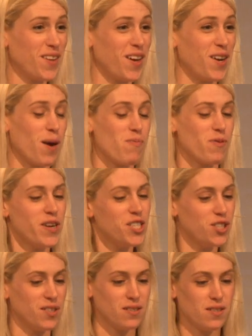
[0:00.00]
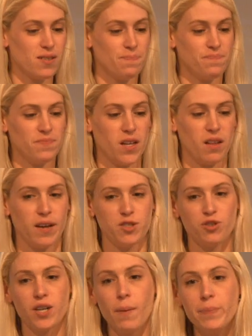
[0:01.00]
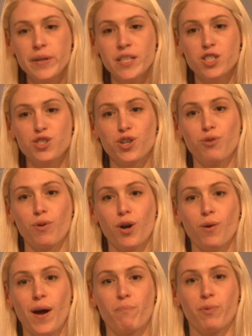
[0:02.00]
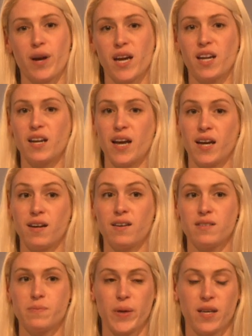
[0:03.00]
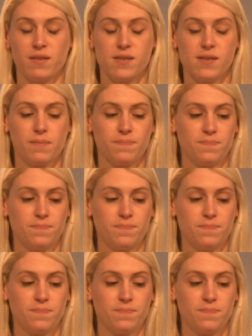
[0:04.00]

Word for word: in operations allows your companies to grow at breakneck speeds.